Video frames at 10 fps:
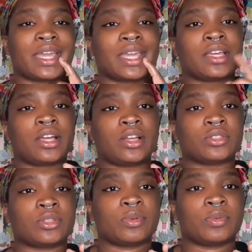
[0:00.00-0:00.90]
I had
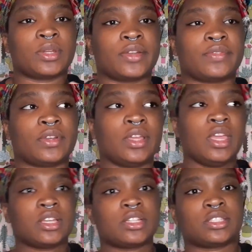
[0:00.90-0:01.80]
called them or whatever,
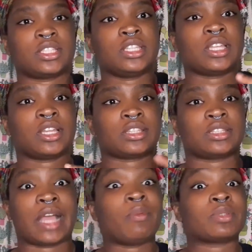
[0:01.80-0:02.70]
because he thought,
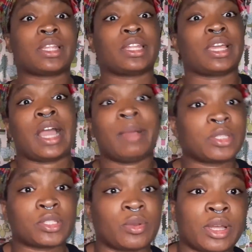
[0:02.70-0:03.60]
I was all like, I'm
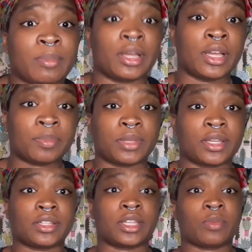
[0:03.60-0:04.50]
just gonna come up
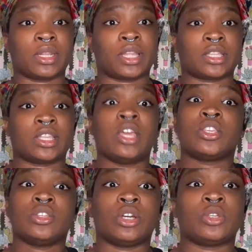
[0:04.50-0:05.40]
there. That way, like,
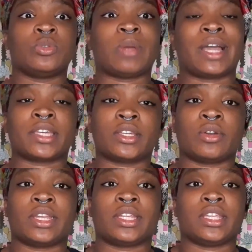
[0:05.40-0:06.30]
you know, I could go
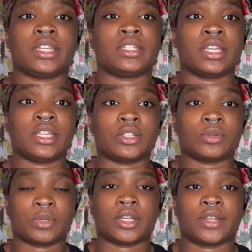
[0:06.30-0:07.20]
ahead and get it done or
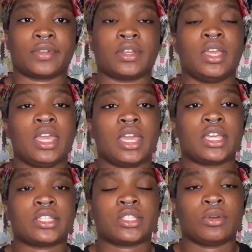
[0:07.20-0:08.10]
whatever.
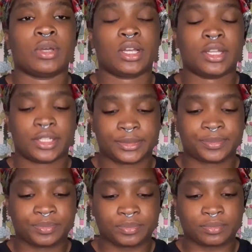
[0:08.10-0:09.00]
And so
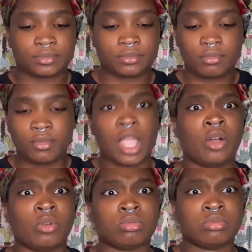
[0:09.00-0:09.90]

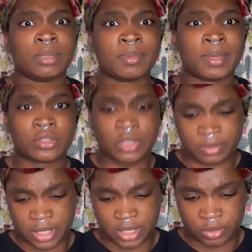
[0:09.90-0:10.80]
oh, let me make sure I'm
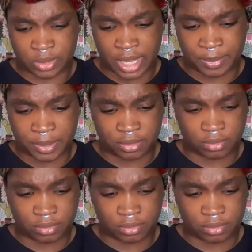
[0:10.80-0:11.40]
staying on topic.